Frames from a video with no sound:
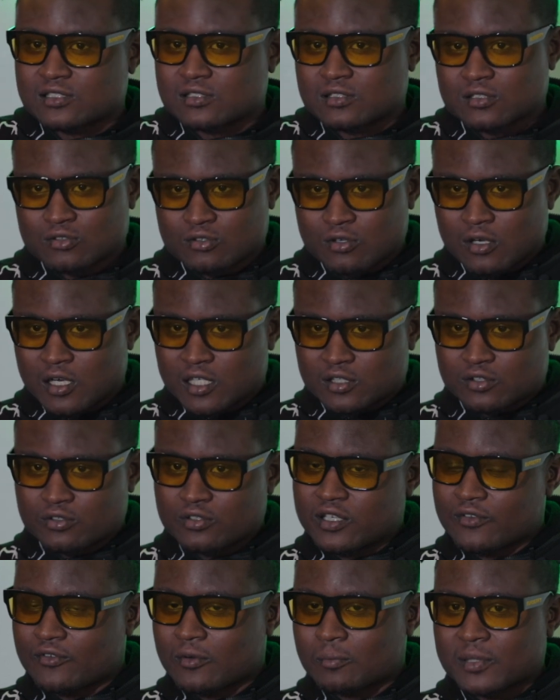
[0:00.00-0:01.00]

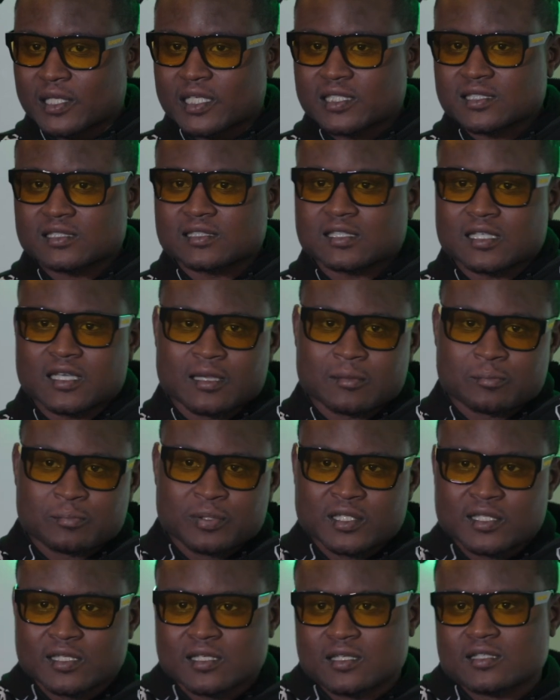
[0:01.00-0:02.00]
3 different places and
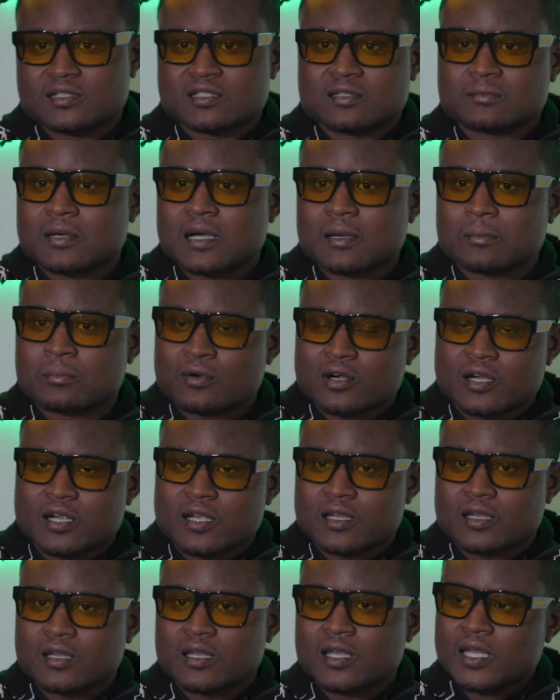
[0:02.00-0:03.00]
putting it into my
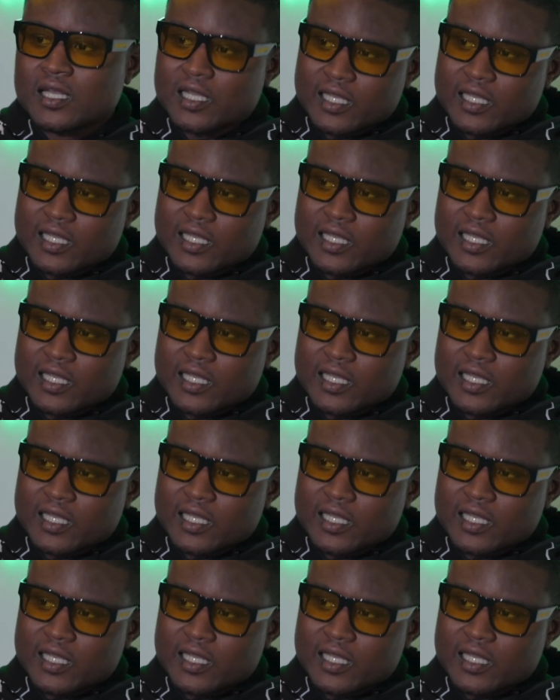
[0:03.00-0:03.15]
brand